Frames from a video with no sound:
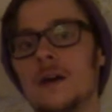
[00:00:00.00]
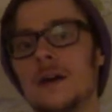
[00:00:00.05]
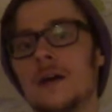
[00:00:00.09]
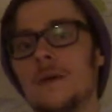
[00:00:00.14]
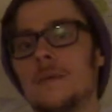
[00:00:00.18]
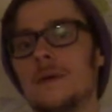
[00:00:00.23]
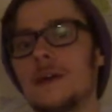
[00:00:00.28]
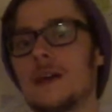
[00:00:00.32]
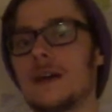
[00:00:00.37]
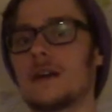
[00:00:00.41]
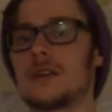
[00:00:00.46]

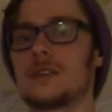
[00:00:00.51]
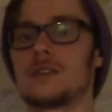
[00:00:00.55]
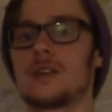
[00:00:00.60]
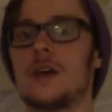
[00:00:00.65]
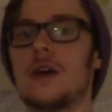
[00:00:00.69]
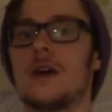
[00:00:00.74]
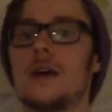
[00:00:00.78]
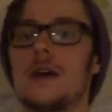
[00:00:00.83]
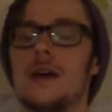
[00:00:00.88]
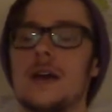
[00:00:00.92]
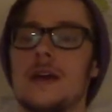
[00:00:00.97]

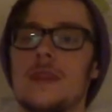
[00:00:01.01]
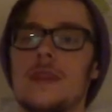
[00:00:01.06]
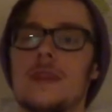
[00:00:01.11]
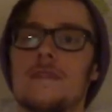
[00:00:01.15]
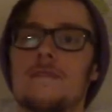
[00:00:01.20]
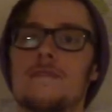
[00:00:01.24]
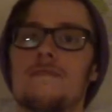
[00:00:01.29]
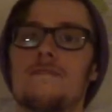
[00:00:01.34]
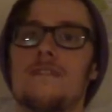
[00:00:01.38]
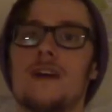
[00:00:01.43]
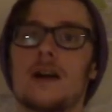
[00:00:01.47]
Because in
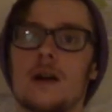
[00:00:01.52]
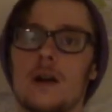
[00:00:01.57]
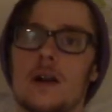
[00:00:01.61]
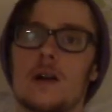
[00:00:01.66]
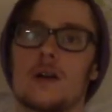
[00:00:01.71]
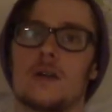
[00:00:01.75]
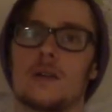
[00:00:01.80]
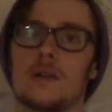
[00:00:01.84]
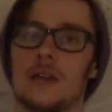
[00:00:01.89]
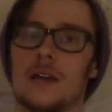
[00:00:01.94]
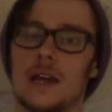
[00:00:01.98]
the very
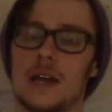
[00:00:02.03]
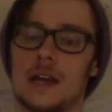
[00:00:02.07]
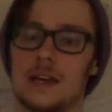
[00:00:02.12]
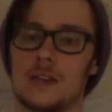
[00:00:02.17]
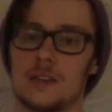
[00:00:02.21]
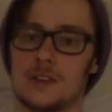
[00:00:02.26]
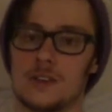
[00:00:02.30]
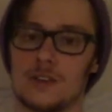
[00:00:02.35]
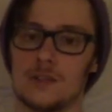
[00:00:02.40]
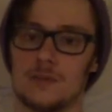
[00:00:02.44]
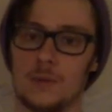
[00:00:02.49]
early
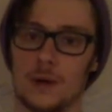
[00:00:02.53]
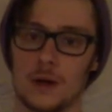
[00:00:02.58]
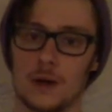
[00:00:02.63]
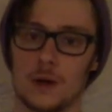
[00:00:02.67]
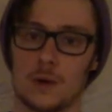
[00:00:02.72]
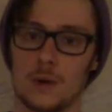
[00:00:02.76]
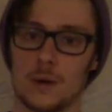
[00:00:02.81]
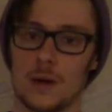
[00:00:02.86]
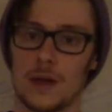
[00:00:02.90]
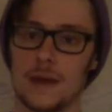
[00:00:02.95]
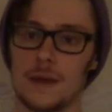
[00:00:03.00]
days of
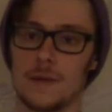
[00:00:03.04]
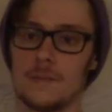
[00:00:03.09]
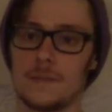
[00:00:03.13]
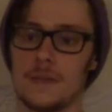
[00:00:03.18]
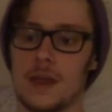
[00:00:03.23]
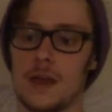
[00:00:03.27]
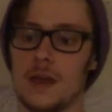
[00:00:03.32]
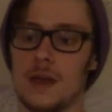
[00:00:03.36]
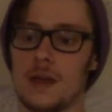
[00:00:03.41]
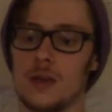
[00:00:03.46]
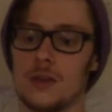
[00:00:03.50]
Bitcoin,
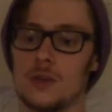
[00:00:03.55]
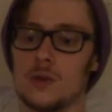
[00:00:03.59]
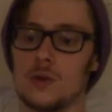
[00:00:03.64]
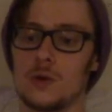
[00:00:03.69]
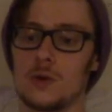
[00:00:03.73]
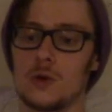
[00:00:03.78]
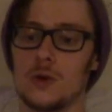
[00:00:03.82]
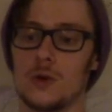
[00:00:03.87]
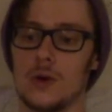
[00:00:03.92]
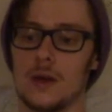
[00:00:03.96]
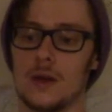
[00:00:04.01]
you
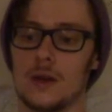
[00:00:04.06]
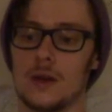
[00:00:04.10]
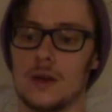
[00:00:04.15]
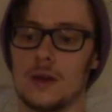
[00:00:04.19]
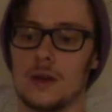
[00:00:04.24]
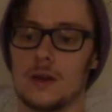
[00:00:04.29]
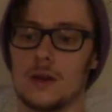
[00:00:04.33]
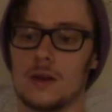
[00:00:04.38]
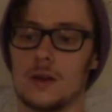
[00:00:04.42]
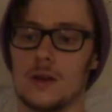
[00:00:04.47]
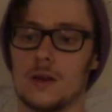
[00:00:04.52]

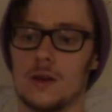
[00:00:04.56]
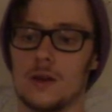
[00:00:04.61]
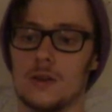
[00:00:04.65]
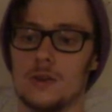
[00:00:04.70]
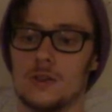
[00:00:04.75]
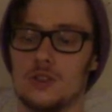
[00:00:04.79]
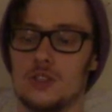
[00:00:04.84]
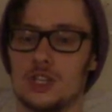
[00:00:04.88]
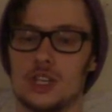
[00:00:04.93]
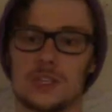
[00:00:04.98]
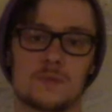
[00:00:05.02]
could
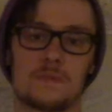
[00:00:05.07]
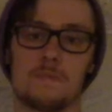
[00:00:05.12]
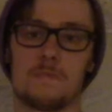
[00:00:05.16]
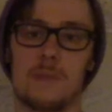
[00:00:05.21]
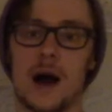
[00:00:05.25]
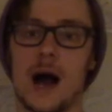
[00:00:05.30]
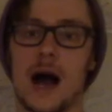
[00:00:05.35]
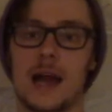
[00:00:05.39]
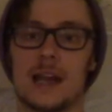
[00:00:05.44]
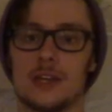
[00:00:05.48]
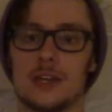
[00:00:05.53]
just
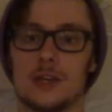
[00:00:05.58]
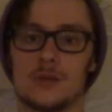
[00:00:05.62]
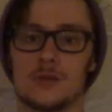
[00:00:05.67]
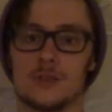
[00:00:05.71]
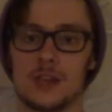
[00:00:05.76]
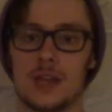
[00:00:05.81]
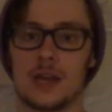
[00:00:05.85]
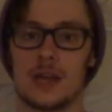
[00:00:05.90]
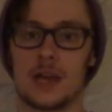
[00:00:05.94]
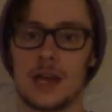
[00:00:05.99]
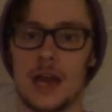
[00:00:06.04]
mine
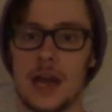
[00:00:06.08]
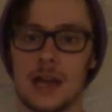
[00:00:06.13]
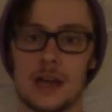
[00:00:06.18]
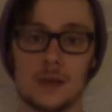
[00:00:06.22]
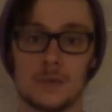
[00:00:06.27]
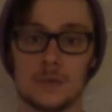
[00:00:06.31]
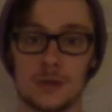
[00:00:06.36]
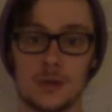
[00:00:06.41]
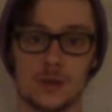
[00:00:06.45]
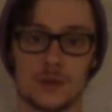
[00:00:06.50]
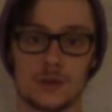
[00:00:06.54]
using a
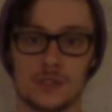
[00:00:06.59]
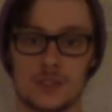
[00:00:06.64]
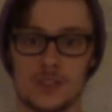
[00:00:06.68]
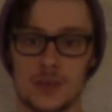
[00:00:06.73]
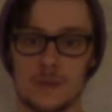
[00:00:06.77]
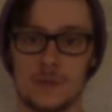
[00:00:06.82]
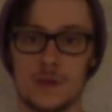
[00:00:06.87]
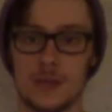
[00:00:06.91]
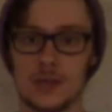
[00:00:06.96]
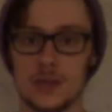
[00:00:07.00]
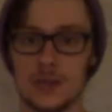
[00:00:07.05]
computer
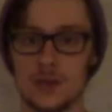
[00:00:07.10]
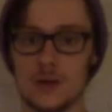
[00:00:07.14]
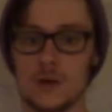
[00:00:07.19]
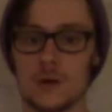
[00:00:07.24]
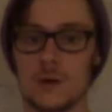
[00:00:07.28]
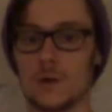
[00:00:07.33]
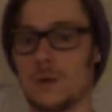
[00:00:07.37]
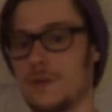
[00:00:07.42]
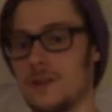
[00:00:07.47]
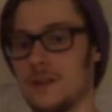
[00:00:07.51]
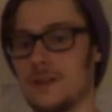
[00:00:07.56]

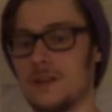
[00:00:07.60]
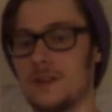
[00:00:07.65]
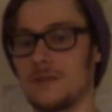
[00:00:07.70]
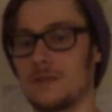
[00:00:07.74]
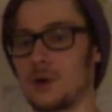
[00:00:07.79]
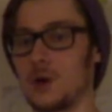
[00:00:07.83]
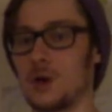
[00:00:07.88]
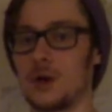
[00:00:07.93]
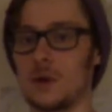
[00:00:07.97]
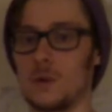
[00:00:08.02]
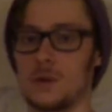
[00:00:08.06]
CPU. The
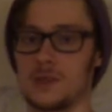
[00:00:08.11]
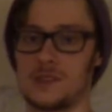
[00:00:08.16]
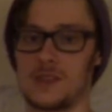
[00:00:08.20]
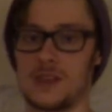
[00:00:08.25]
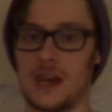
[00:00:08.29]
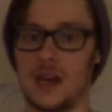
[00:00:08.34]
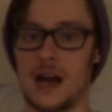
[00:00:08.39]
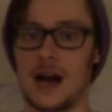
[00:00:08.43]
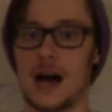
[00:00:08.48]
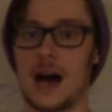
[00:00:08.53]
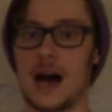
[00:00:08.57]
difficulty wasn't
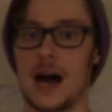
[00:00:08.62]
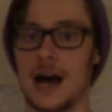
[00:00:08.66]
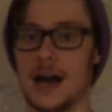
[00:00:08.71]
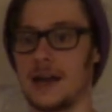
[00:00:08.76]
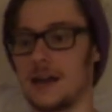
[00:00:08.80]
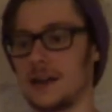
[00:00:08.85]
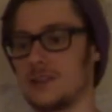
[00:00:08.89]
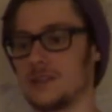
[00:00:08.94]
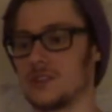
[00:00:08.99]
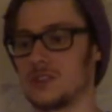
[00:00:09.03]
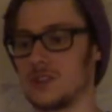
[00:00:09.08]
that high,
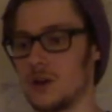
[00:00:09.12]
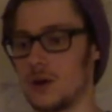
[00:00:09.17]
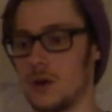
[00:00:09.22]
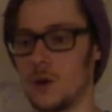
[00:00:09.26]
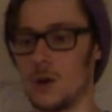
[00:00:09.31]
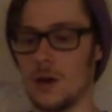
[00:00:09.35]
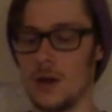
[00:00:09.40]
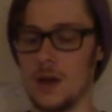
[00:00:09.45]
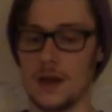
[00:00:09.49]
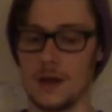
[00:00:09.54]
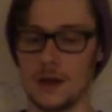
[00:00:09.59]
and
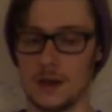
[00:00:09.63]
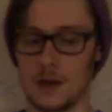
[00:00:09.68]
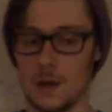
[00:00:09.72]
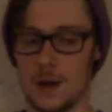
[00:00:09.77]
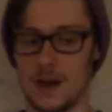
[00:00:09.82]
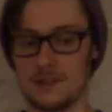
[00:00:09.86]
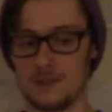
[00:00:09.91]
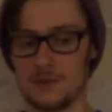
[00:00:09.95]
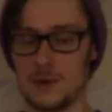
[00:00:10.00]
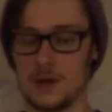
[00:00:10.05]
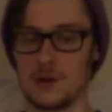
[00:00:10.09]
so you know
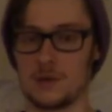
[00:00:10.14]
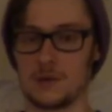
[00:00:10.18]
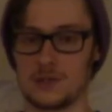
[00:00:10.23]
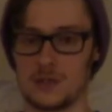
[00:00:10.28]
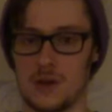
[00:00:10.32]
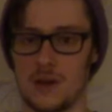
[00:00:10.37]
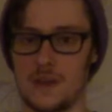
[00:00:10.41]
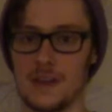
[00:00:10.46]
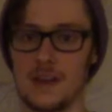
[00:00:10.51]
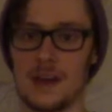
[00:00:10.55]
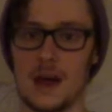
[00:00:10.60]
everybody was
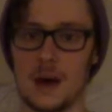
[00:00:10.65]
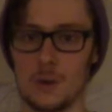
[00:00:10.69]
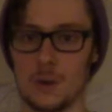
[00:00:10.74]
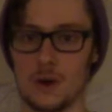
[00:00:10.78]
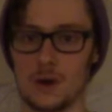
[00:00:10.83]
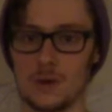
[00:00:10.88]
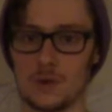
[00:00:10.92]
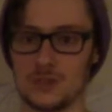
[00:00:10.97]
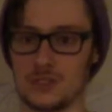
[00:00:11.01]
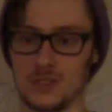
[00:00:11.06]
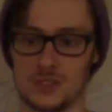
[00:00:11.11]
on the
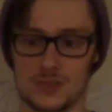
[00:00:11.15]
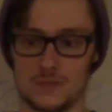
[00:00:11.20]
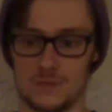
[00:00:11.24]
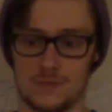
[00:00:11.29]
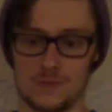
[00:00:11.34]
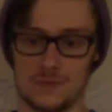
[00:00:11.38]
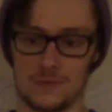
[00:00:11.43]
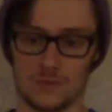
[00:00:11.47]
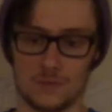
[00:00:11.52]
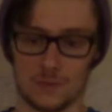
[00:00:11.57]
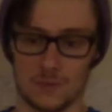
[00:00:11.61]
network was just
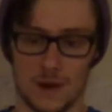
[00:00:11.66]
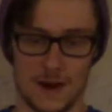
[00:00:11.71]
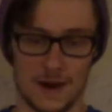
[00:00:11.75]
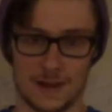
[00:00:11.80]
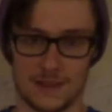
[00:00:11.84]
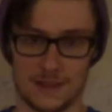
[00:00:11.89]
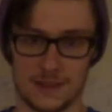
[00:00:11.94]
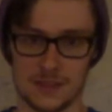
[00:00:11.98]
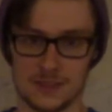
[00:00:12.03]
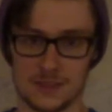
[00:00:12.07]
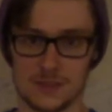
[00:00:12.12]

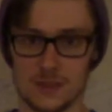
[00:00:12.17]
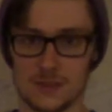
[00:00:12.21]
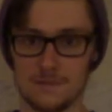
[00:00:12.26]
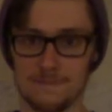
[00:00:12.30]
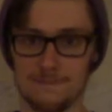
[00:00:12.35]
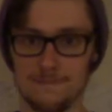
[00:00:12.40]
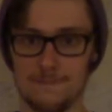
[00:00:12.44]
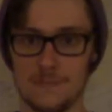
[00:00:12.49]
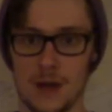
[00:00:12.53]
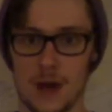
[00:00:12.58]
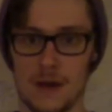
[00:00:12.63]
running this
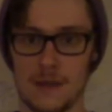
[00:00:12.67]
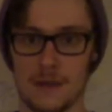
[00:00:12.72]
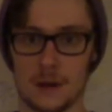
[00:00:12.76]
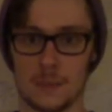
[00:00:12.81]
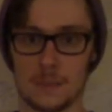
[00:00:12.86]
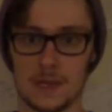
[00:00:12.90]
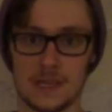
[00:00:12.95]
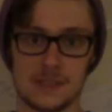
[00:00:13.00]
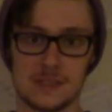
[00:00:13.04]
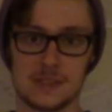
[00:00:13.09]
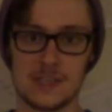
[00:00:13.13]
on their
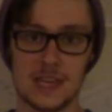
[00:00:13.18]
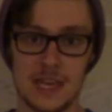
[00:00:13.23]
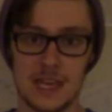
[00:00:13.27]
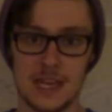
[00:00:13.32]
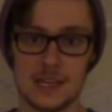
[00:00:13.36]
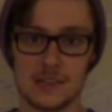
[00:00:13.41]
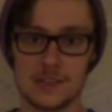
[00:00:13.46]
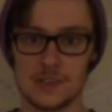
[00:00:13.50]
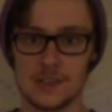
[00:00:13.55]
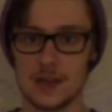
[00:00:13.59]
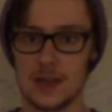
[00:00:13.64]

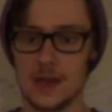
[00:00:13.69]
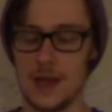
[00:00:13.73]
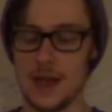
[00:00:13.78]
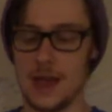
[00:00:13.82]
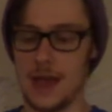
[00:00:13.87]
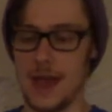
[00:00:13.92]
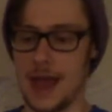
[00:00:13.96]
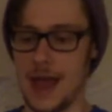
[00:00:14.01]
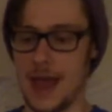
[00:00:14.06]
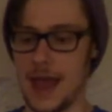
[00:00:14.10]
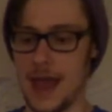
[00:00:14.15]
PCs,
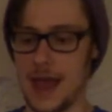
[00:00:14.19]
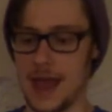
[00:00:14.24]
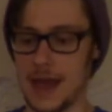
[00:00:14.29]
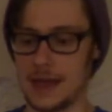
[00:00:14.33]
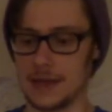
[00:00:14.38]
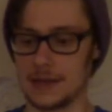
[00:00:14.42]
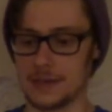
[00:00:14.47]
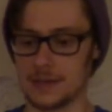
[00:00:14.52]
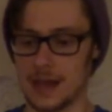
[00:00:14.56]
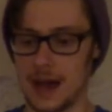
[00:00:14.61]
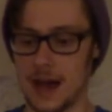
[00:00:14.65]

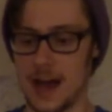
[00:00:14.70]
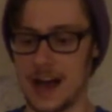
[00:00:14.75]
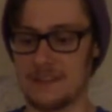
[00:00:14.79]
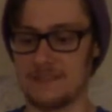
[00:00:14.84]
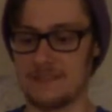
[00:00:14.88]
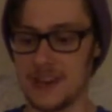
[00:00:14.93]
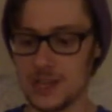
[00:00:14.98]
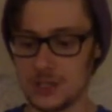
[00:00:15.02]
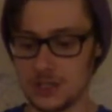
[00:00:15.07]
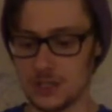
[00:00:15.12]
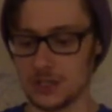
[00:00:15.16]
and uh,
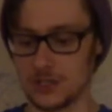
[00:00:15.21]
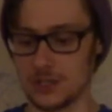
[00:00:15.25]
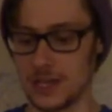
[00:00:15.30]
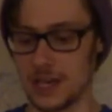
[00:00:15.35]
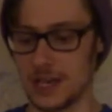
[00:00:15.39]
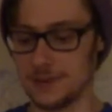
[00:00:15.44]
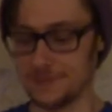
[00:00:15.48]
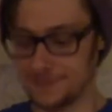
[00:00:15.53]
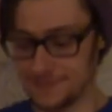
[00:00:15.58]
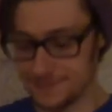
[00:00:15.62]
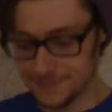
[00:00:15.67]

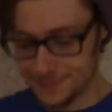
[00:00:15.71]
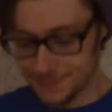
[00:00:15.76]
eventually,